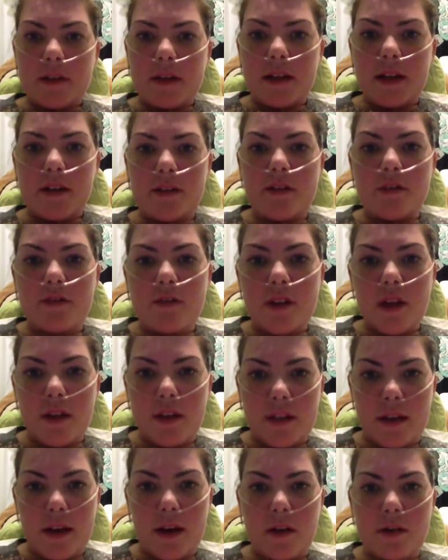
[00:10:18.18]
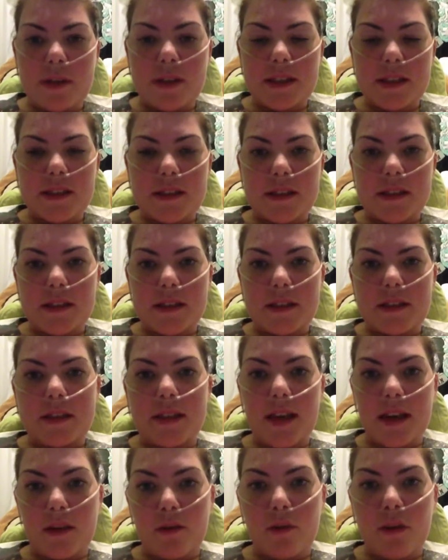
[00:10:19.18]
if nothing else is
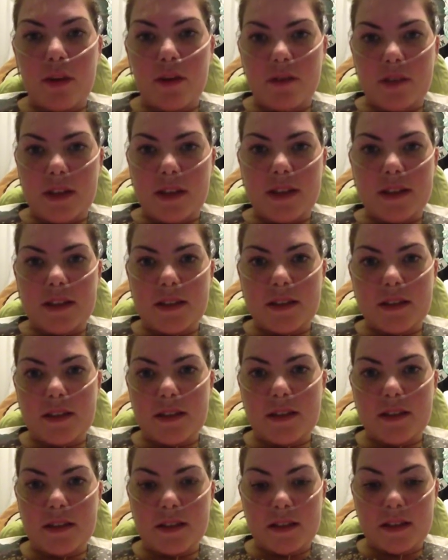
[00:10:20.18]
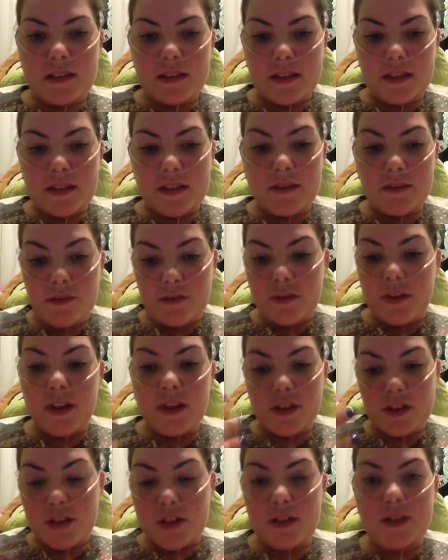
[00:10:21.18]
getting rid of these
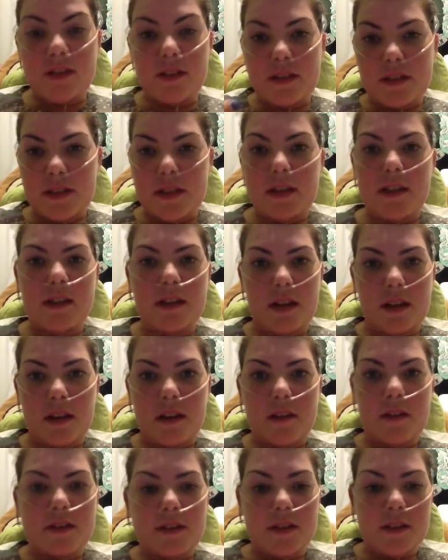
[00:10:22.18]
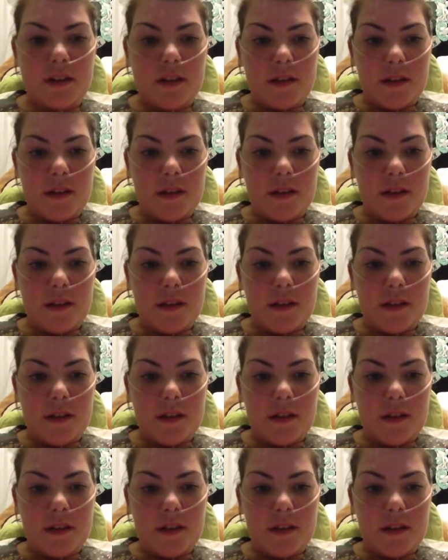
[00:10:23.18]
infections in the lungs.